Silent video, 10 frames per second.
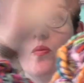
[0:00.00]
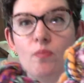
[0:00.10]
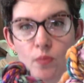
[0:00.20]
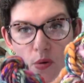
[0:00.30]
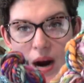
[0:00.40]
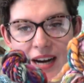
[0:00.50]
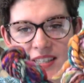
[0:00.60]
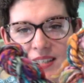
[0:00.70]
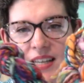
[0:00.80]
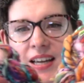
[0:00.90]

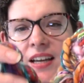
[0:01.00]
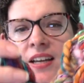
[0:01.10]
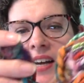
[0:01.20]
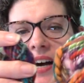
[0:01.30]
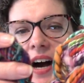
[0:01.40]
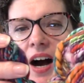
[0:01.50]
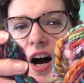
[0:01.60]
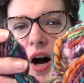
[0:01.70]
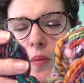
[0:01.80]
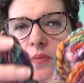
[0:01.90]
practicing
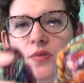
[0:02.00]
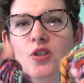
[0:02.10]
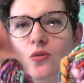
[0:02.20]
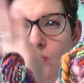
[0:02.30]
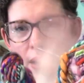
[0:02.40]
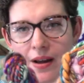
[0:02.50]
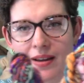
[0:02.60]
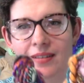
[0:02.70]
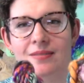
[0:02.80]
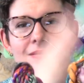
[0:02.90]
to when I